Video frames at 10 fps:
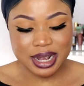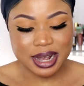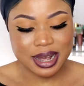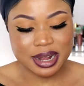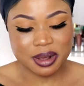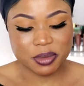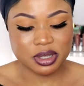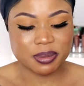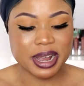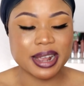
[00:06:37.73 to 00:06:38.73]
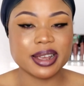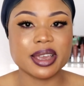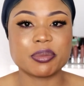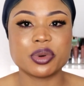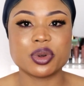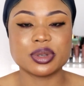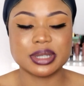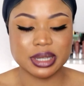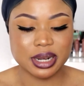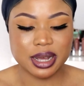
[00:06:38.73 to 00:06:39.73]
and I'm using my Elegant Pro
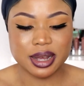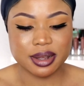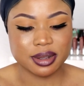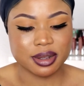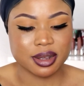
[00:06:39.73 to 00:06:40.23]
concealer